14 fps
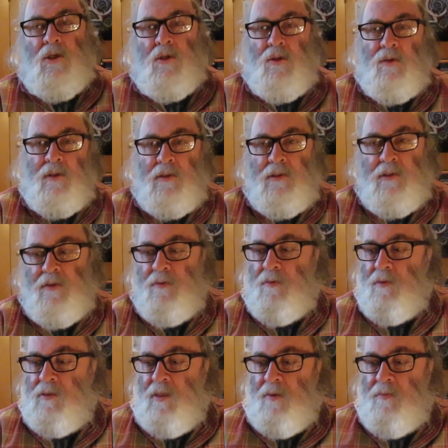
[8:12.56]
do is
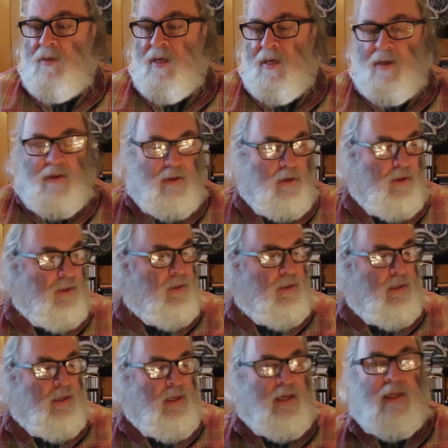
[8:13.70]
someday
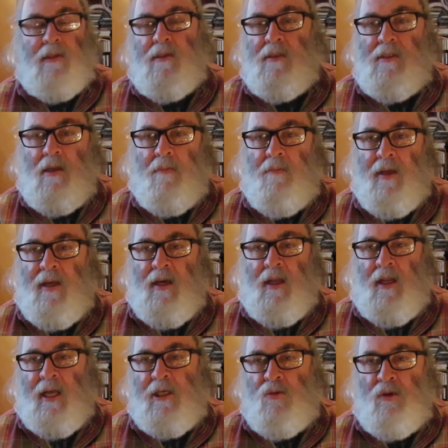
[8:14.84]
get somebody,
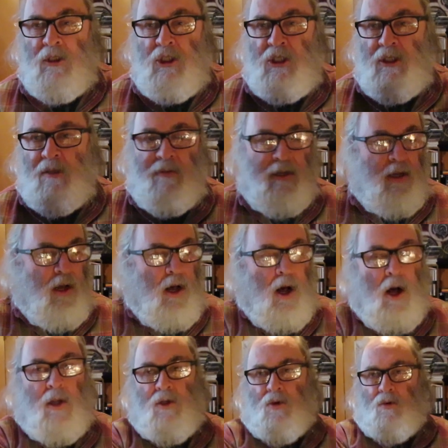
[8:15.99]
electrician, to put
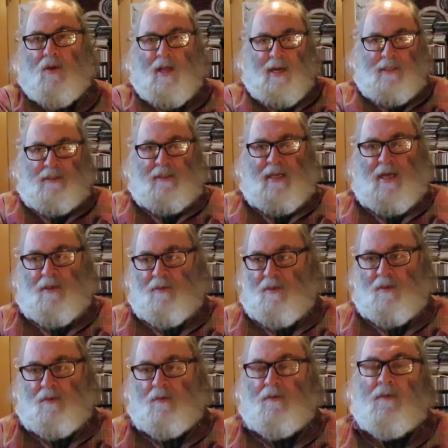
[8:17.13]
all new lights down
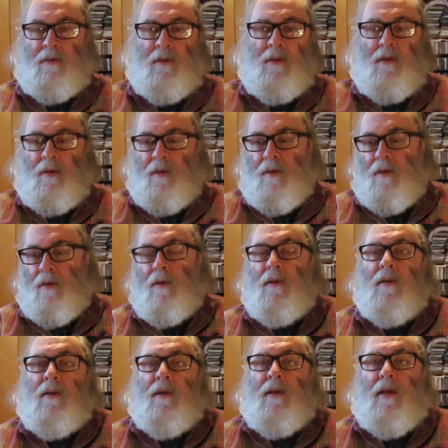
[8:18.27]
there
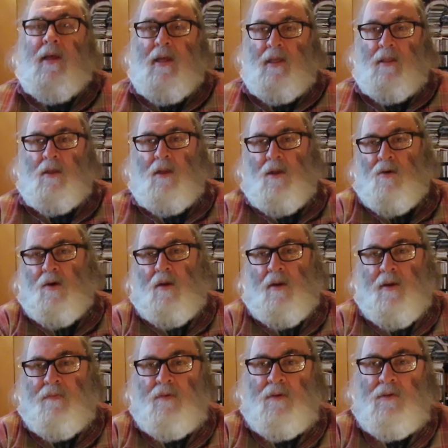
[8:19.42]
in the lower
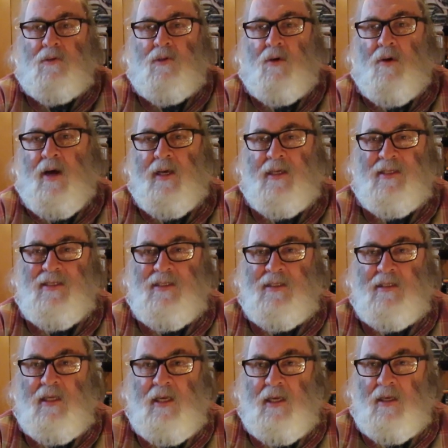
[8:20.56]
level so I can
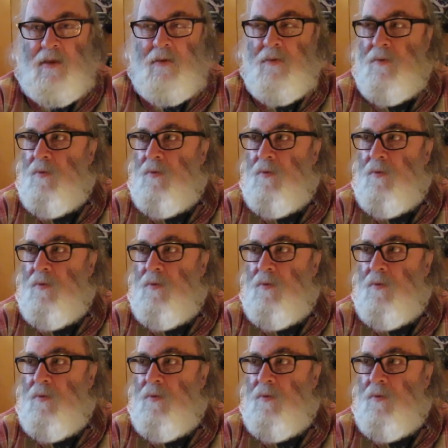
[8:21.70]
see.